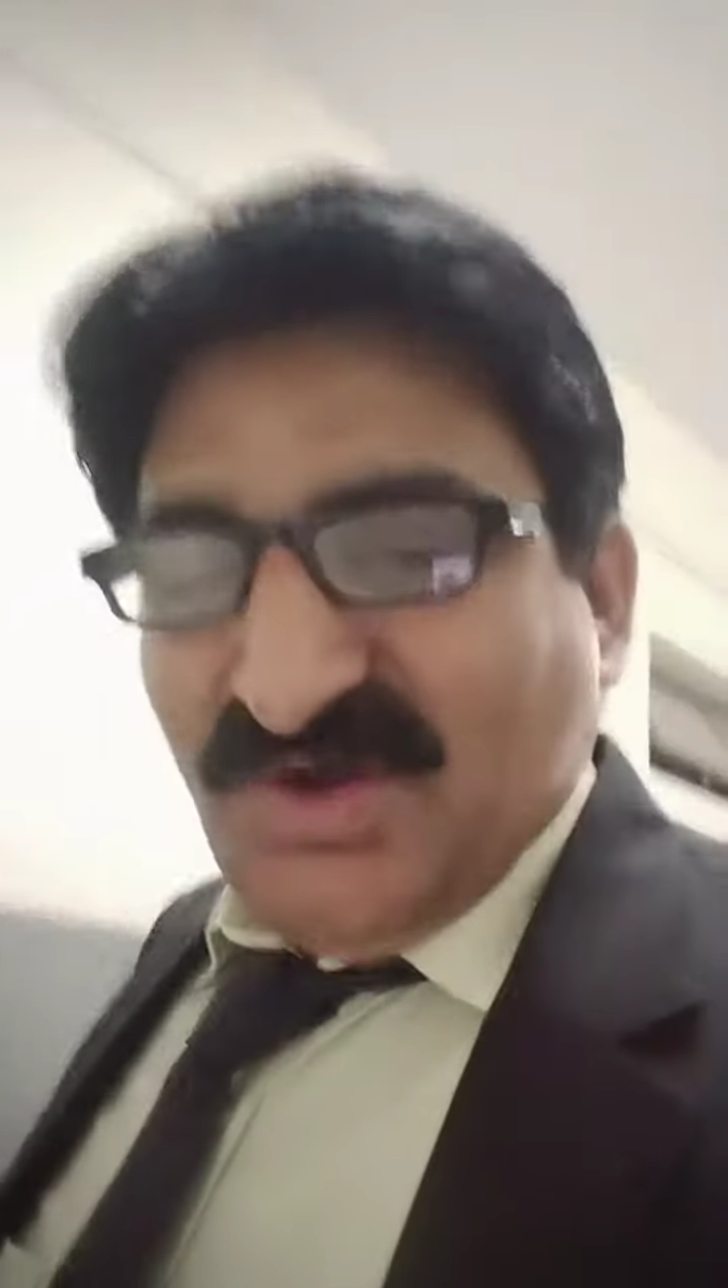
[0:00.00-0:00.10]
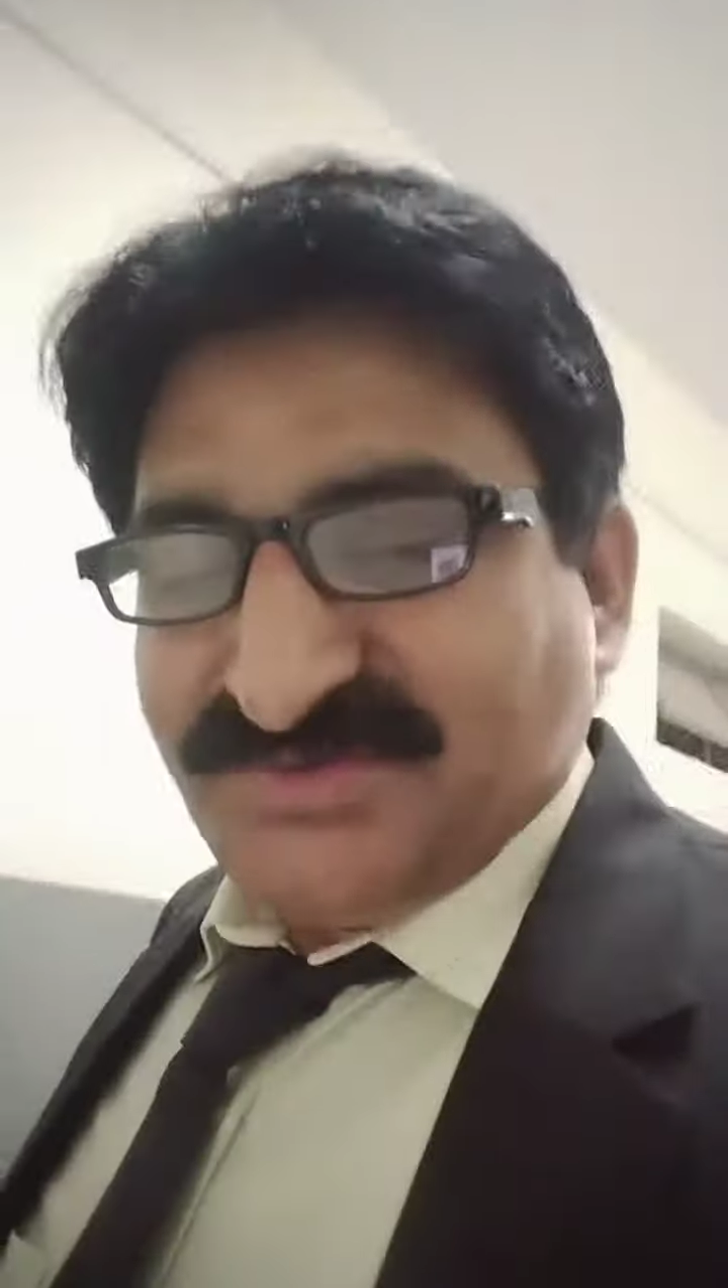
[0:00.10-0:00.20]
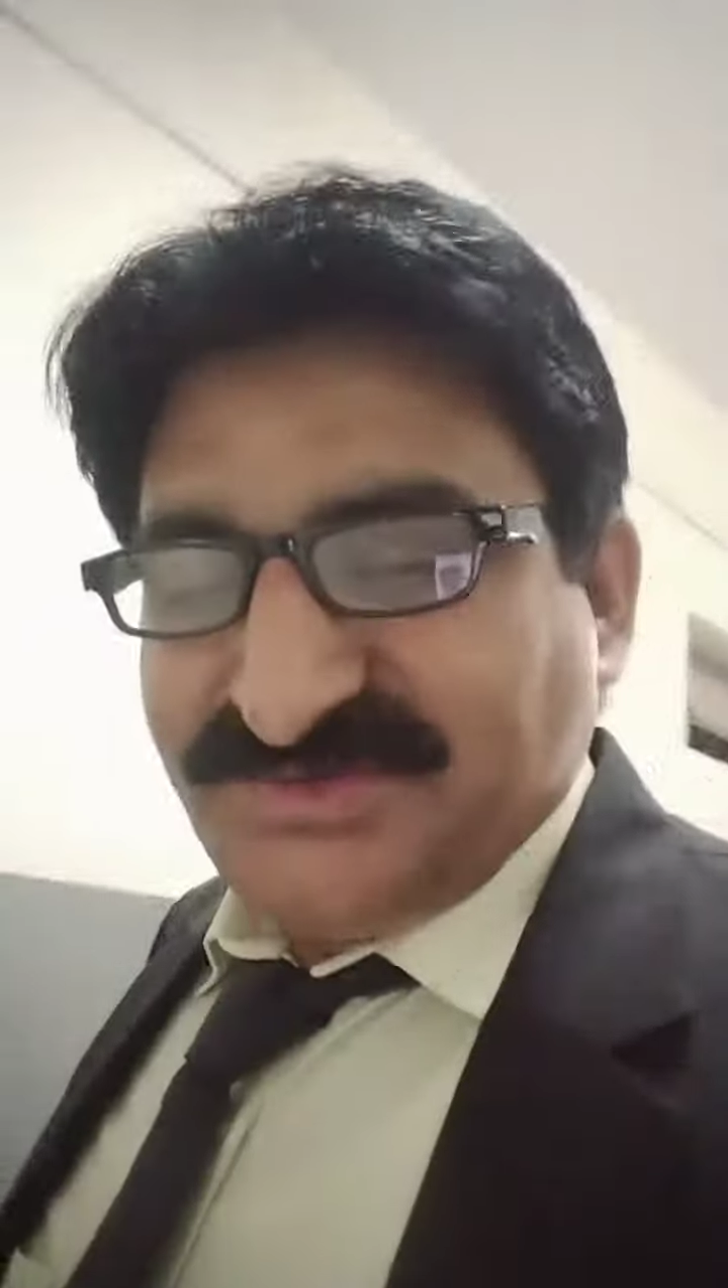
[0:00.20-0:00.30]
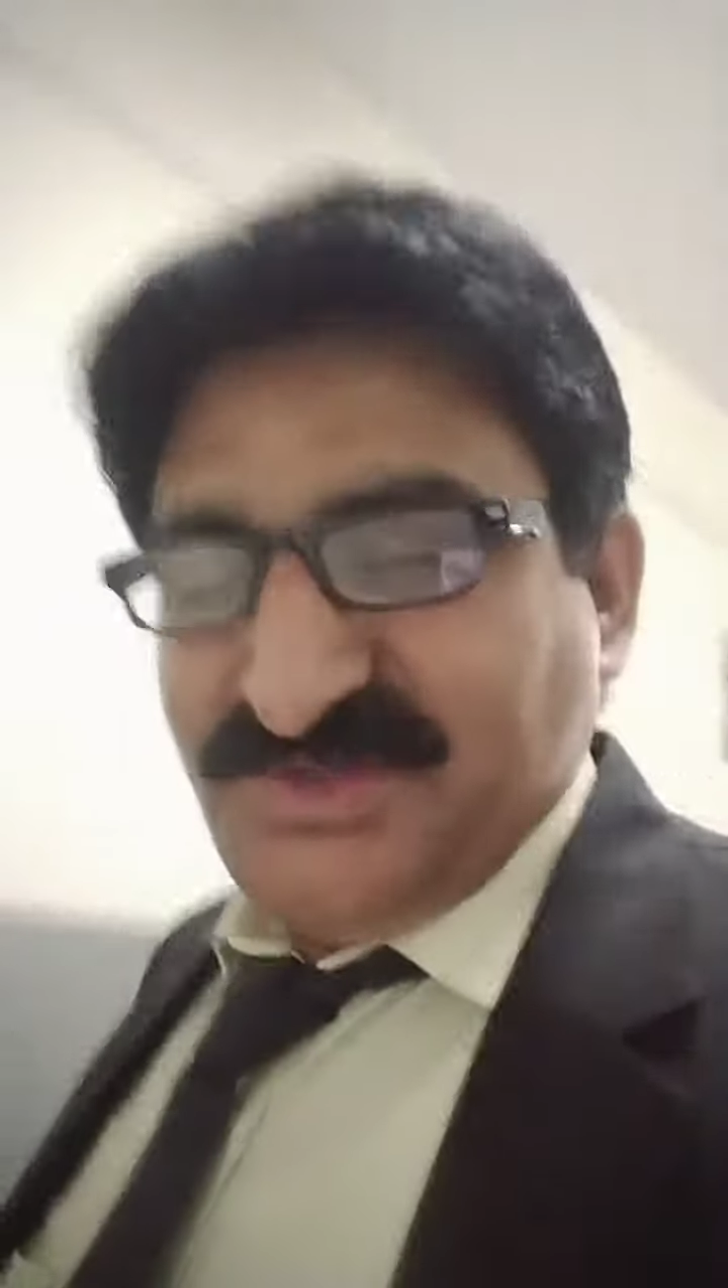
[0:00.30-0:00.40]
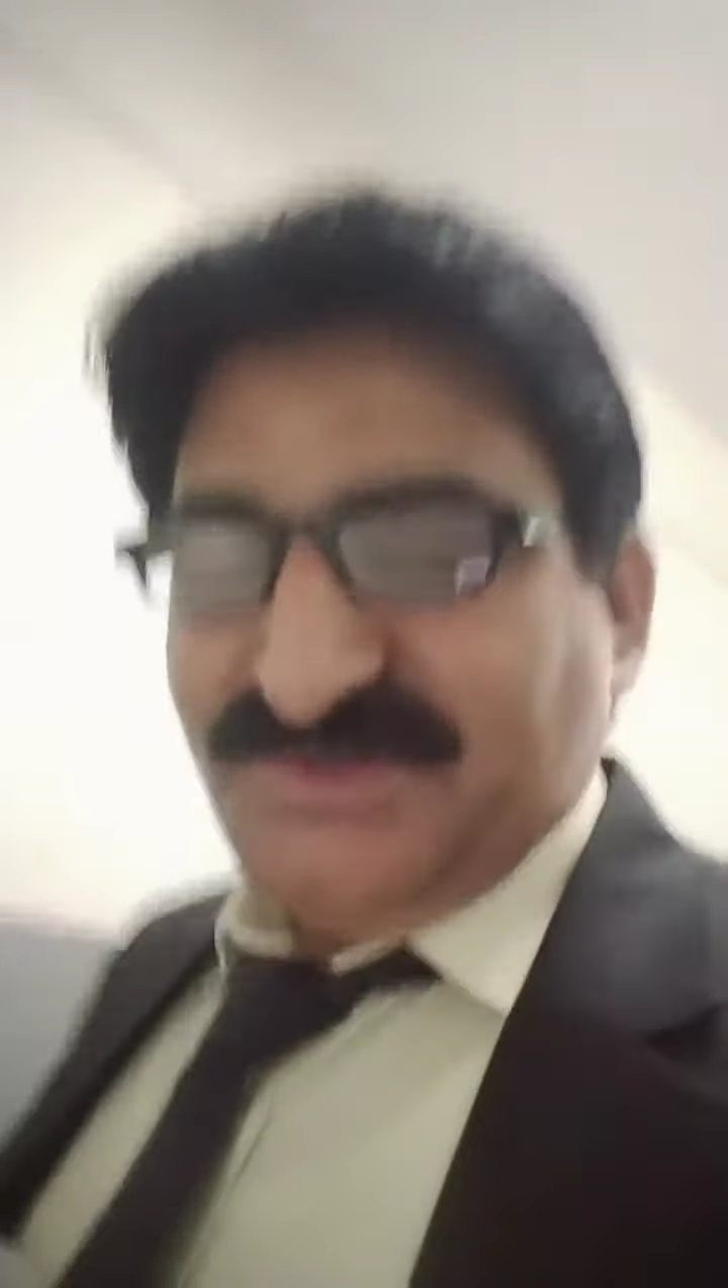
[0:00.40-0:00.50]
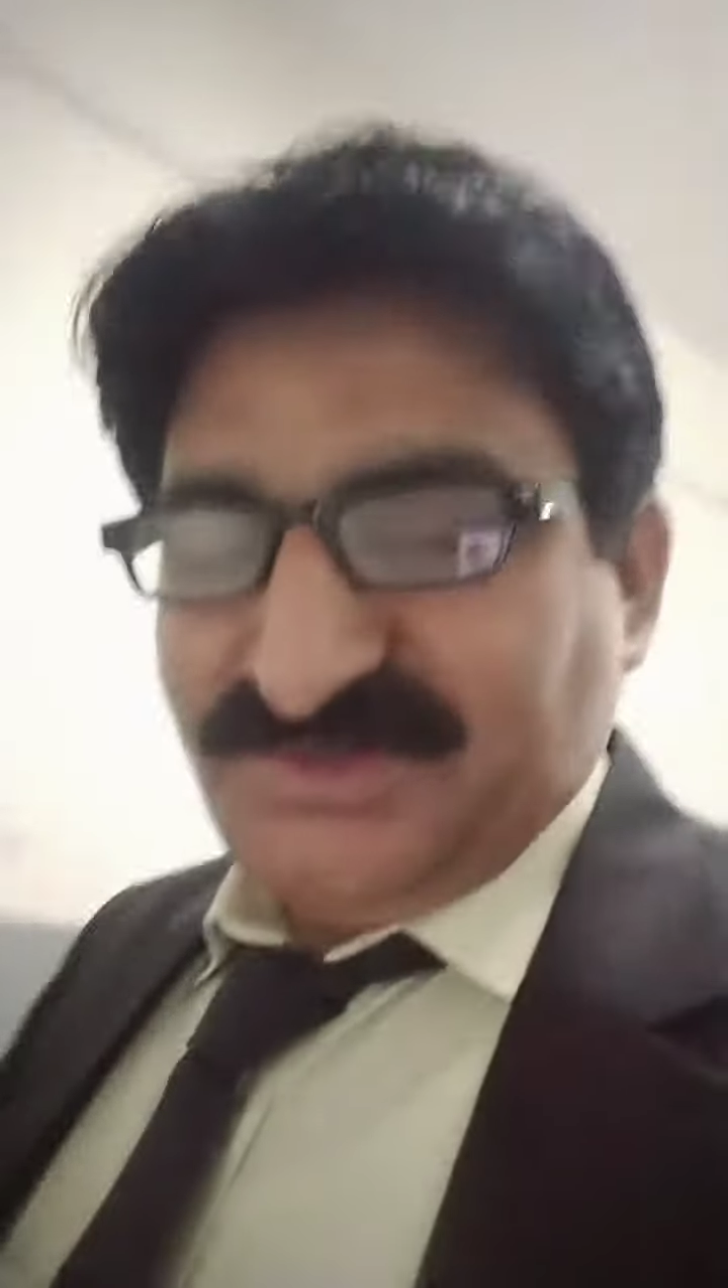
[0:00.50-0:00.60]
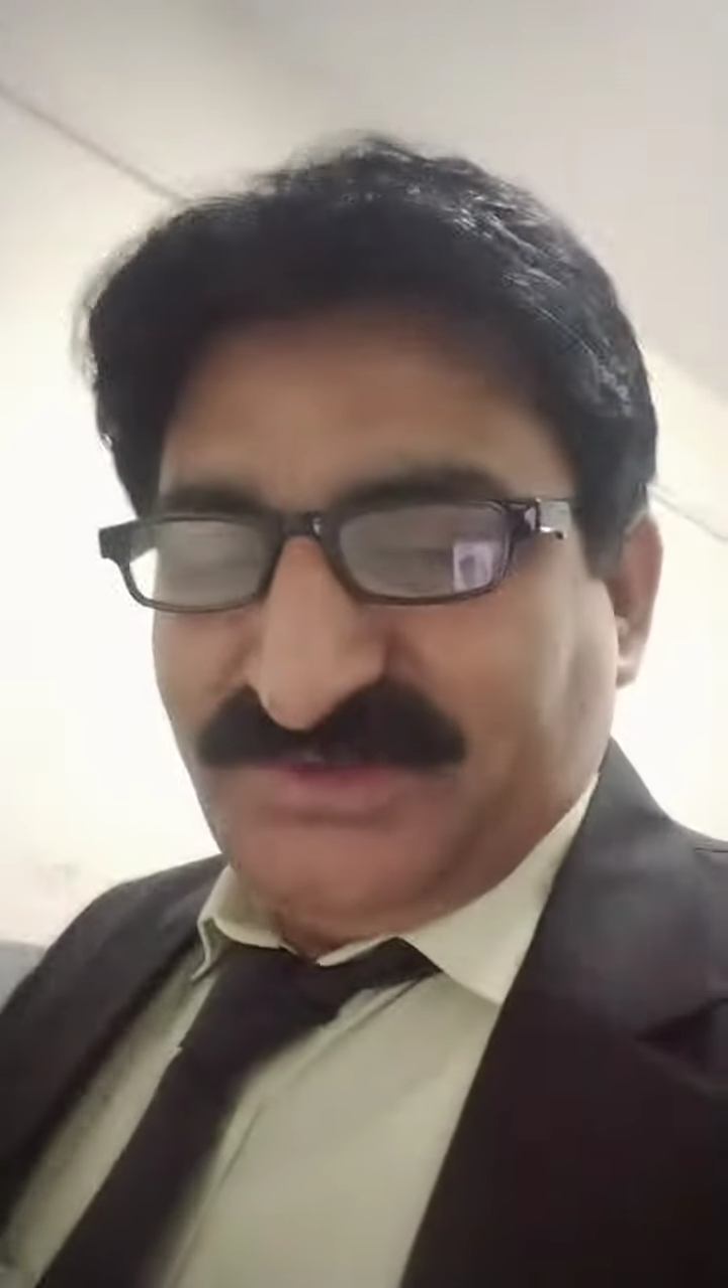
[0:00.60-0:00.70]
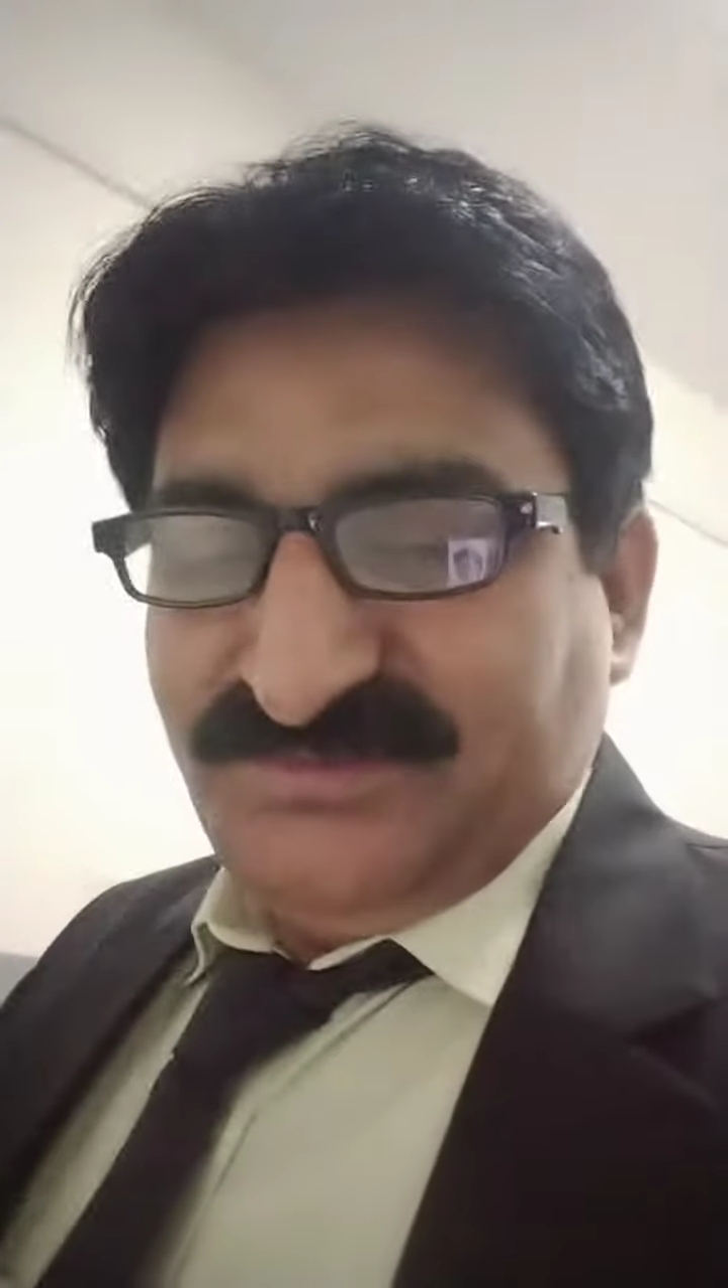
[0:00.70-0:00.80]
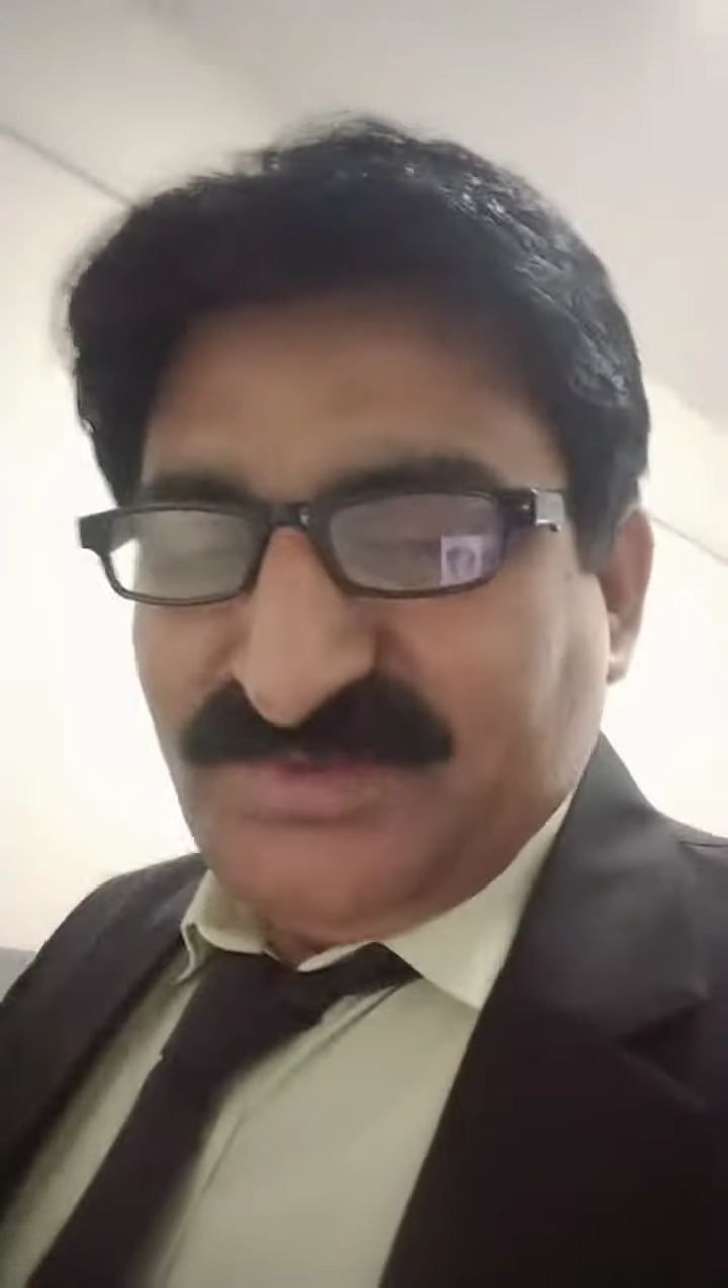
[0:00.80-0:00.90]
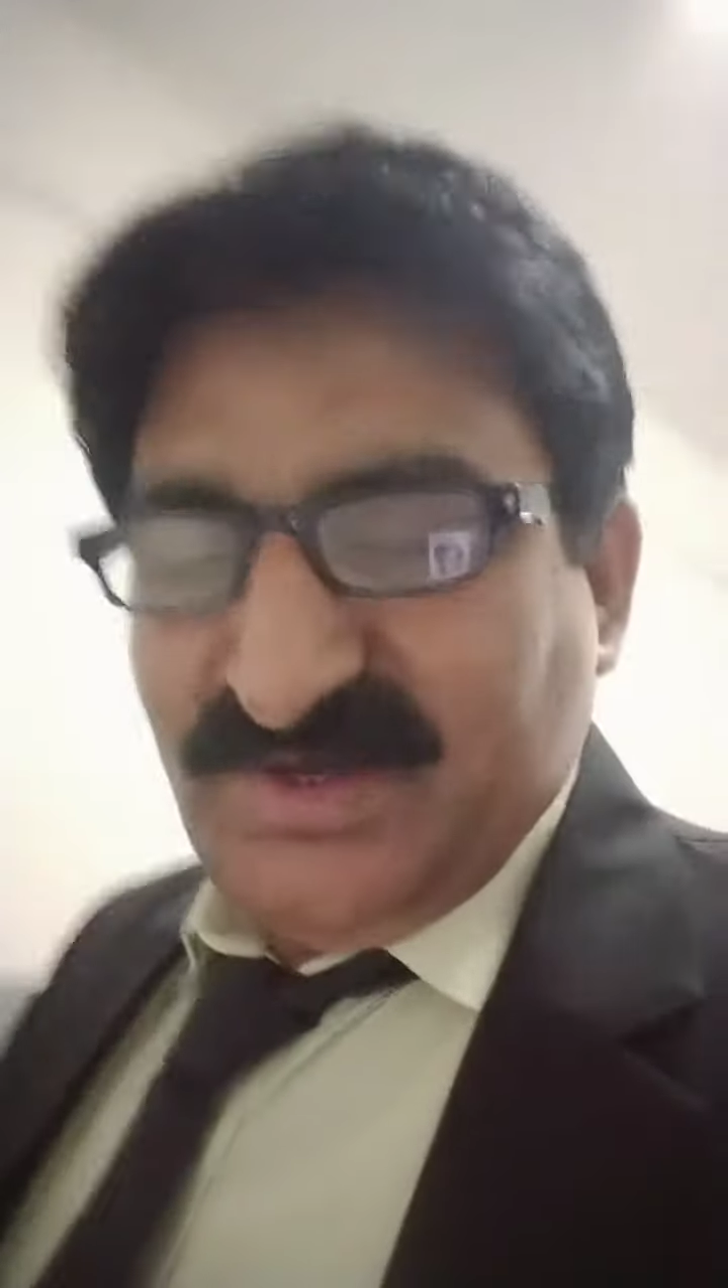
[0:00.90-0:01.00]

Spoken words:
oxidation,